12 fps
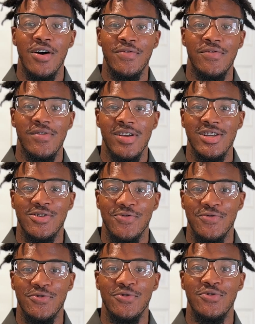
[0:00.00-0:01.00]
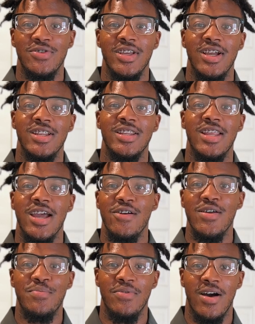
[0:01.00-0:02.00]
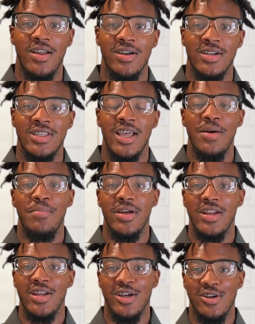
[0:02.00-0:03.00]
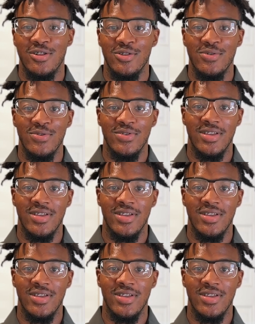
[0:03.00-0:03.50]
flesh foods and dairy products, but it includes